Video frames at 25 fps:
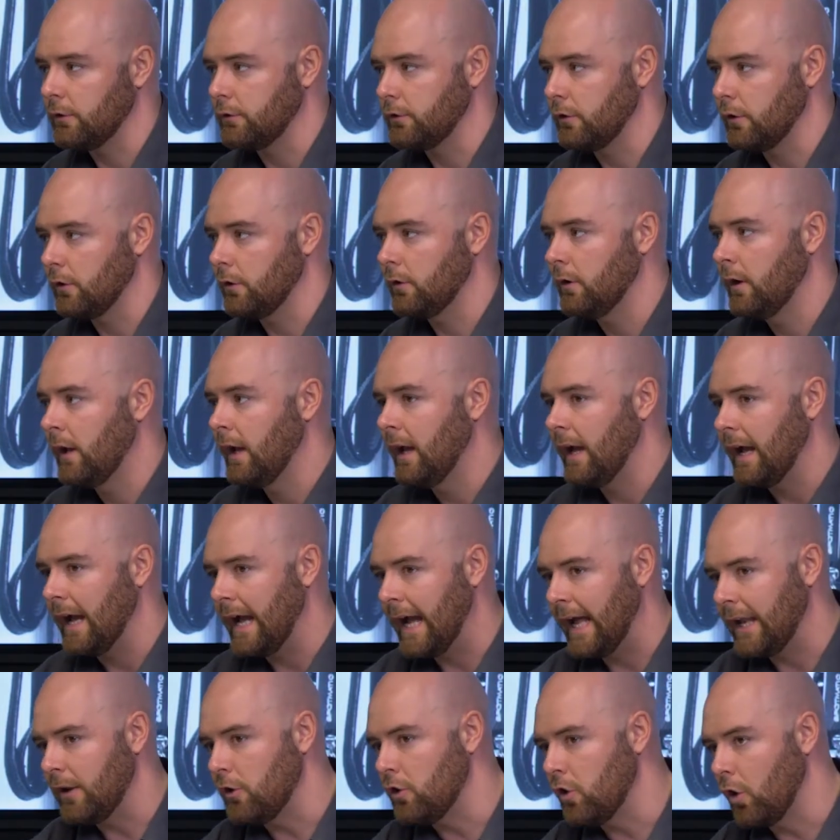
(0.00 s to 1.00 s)
So
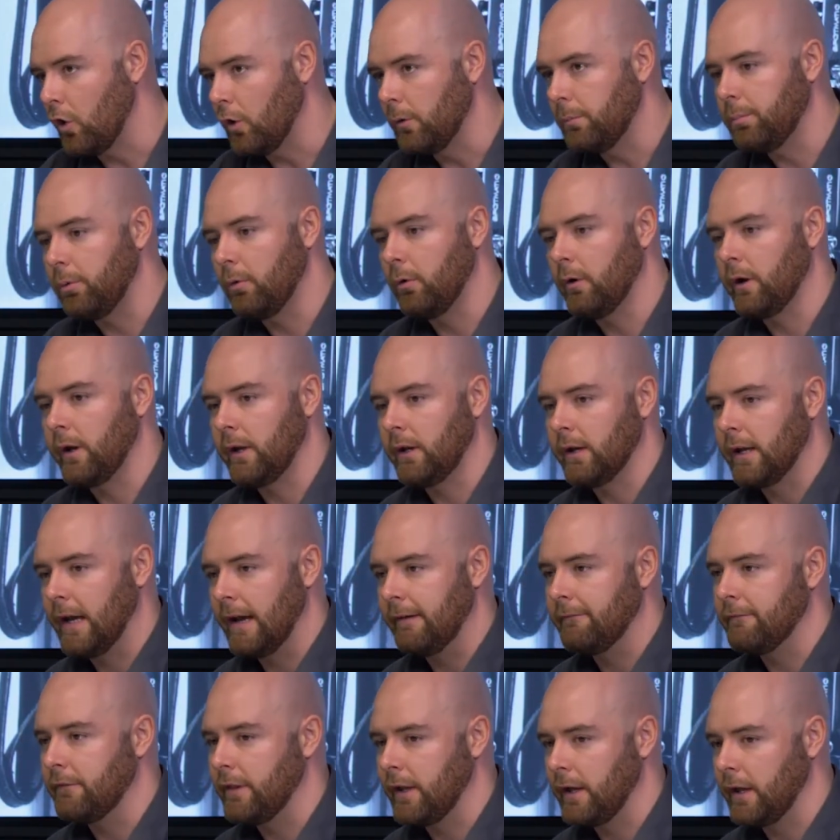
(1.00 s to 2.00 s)
at no point
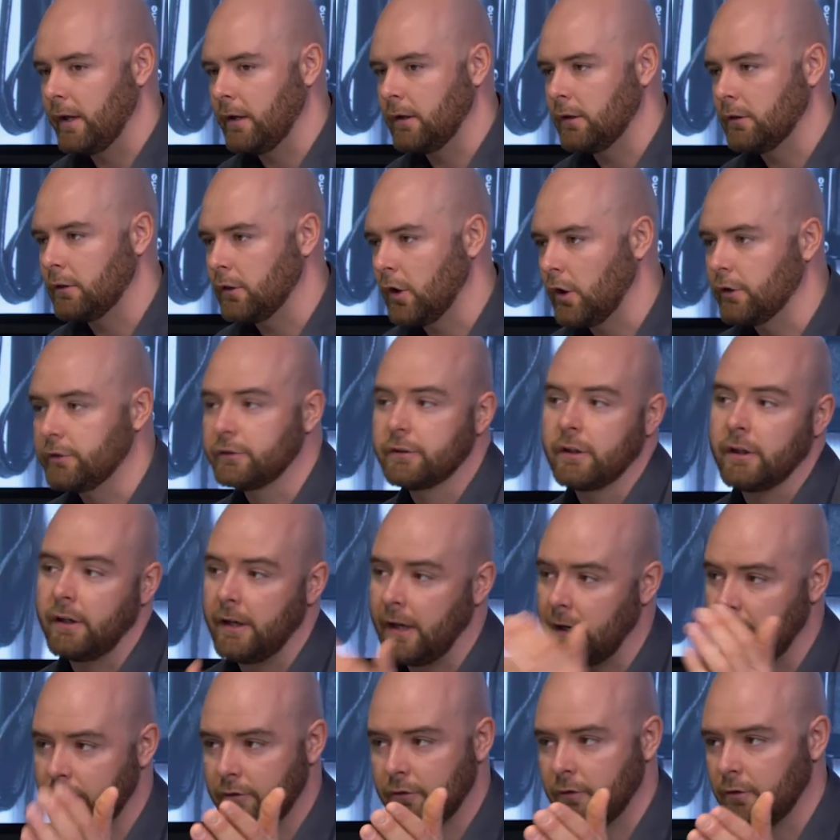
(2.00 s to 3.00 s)
have they lost
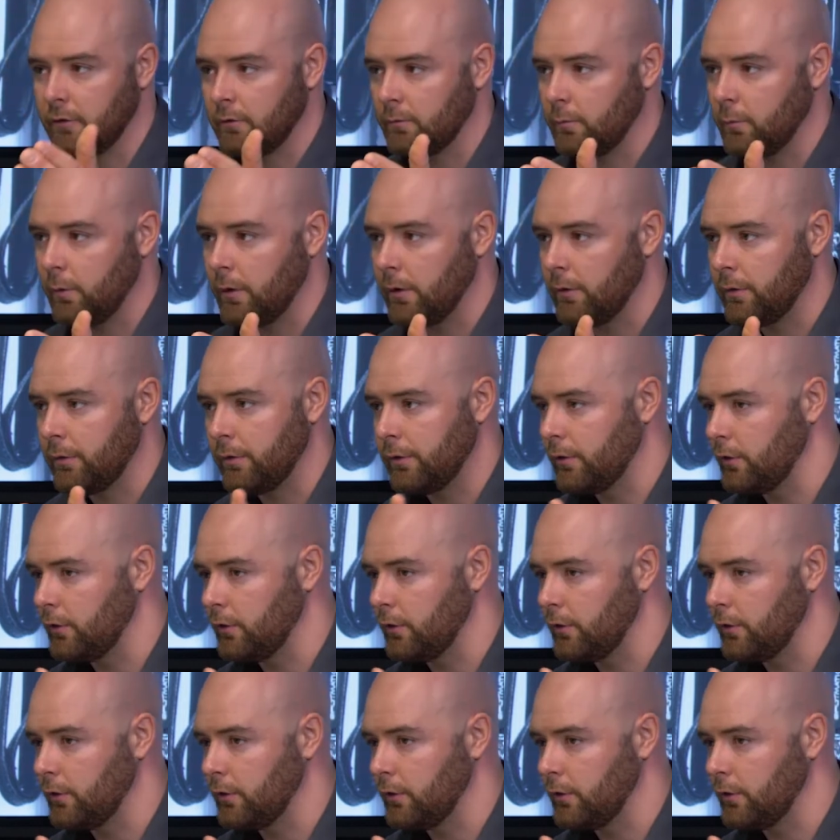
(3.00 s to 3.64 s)
connection with